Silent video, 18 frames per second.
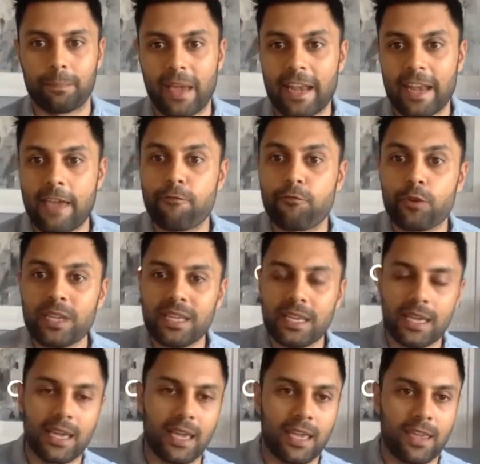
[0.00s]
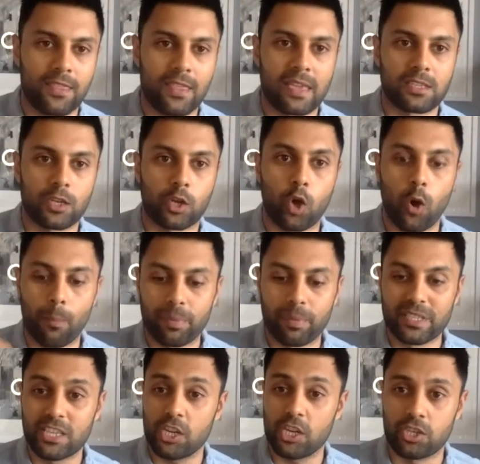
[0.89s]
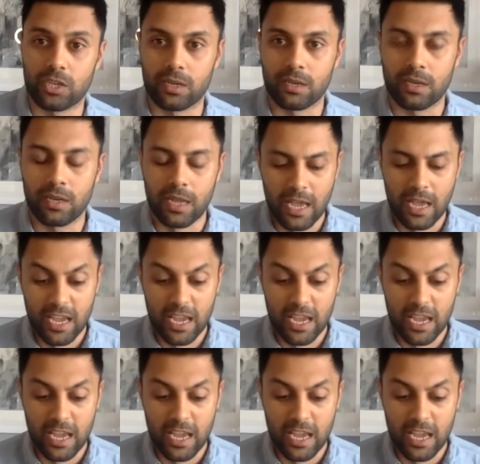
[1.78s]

And every year there's a competition